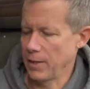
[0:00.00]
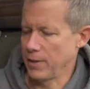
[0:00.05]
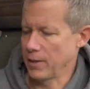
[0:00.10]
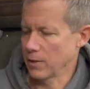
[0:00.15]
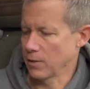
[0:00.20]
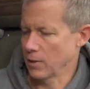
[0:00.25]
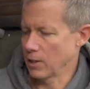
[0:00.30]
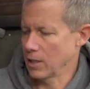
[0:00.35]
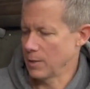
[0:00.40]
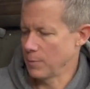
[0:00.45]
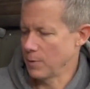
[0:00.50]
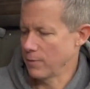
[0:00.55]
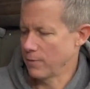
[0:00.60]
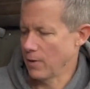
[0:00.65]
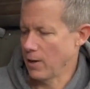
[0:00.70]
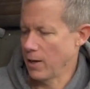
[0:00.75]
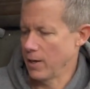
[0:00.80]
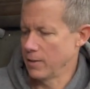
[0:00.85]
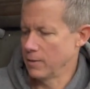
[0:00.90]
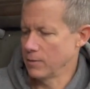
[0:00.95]
think they're going to be
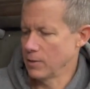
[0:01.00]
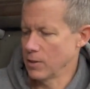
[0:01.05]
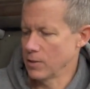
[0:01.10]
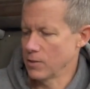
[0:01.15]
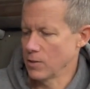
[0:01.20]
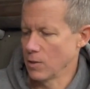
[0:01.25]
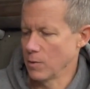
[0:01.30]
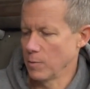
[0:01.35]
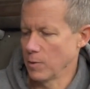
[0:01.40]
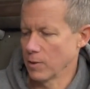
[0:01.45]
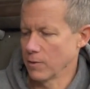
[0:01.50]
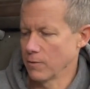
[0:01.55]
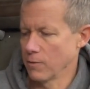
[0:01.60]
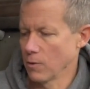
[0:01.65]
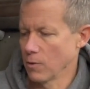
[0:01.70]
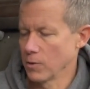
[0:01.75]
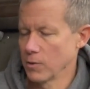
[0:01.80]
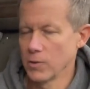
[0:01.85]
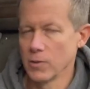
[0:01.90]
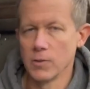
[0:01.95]
fine, and so I'm looking
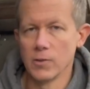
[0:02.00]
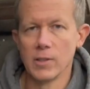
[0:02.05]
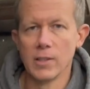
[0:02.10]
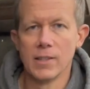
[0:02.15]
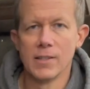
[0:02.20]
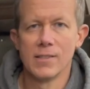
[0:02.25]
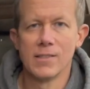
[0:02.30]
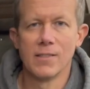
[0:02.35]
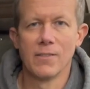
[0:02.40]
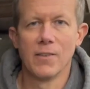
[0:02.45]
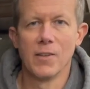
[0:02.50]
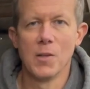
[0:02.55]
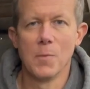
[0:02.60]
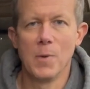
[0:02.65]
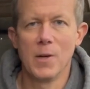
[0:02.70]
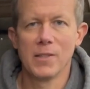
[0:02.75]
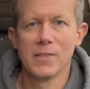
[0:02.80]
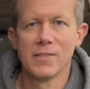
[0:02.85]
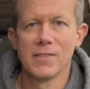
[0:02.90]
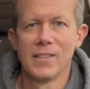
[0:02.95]
forward to getting this stuff on the
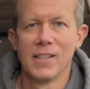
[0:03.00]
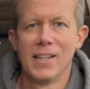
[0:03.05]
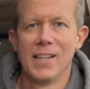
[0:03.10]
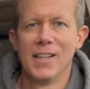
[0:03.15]
bus.